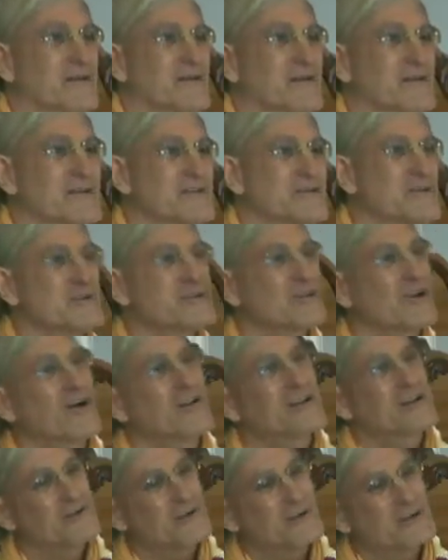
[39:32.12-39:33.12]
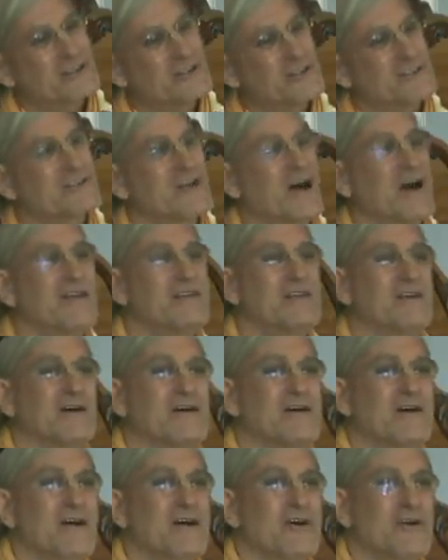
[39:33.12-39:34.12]
So he's calling Lord Chaitanya
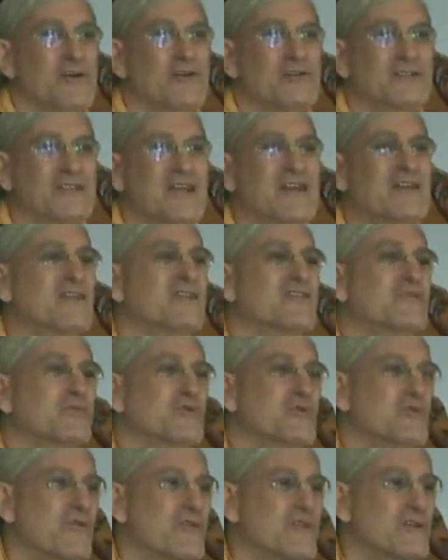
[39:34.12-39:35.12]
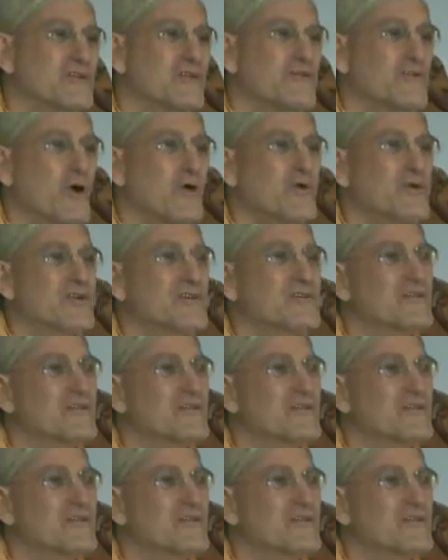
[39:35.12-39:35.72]
who's taking the mood of the devotee.